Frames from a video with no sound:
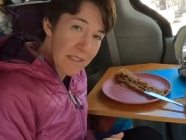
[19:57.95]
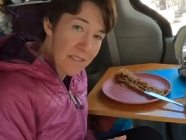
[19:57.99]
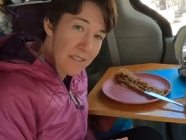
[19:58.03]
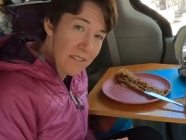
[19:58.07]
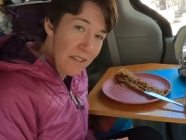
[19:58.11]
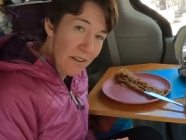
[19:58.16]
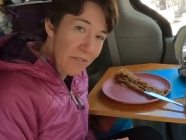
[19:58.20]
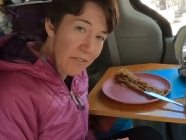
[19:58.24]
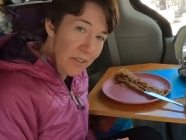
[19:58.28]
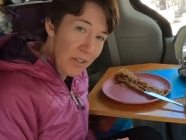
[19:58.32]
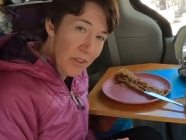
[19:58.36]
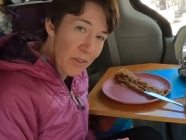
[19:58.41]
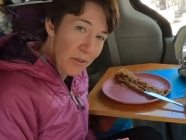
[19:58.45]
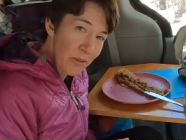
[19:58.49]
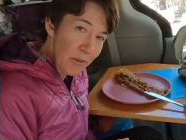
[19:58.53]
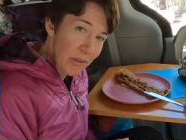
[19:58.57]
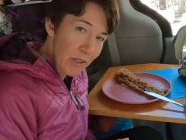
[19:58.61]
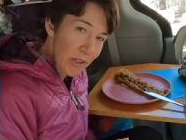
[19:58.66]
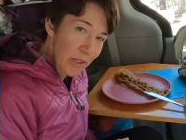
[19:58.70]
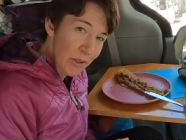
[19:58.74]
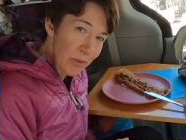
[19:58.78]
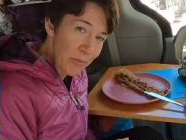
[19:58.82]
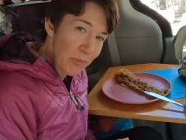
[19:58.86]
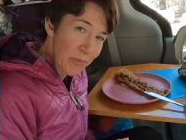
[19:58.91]
suffer
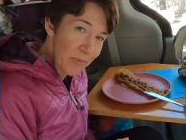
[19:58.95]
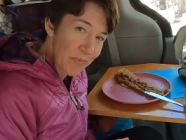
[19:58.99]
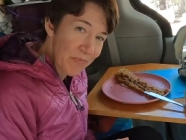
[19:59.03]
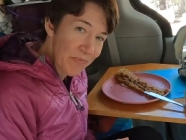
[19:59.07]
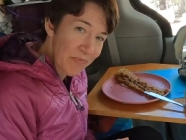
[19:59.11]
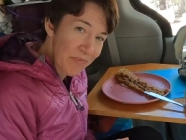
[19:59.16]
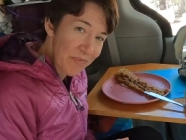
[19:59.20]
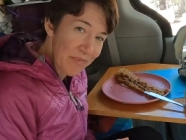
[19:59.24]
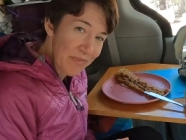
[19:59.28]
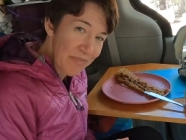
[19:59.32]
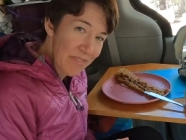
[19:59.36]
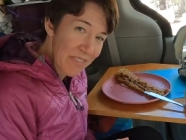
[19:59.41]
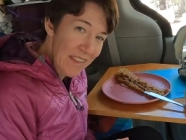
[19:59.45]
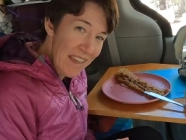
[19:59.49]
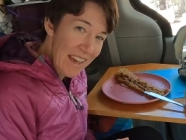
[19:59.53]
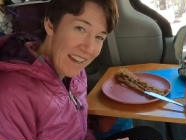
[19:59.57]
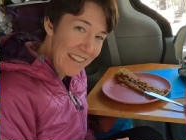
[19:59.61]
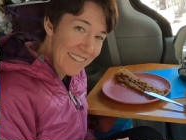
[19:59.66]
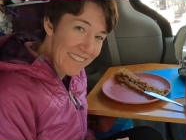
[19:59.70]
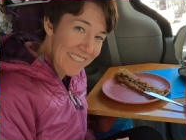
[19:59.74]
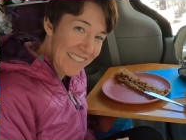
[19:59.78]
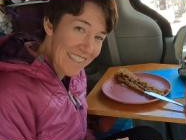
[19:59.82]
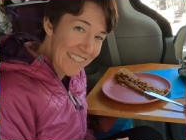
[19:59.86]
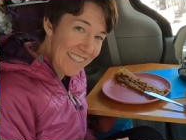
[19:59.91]
through
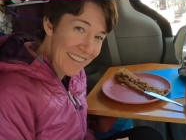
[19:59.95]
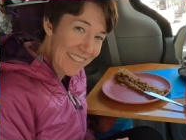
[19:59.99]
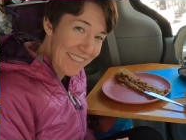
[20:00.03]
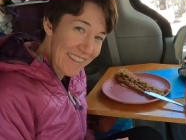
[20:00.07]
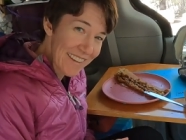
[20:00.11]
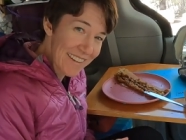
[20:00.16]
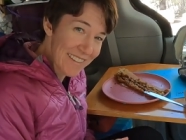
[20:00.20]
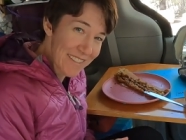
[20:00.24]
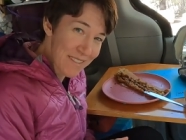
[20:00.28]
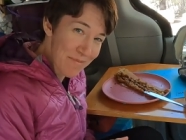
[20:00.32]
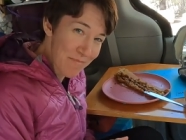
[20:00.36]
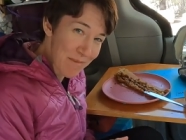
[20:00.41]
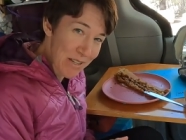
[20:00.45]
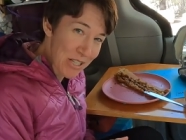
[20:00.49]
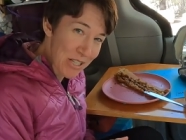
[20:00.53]
and eat these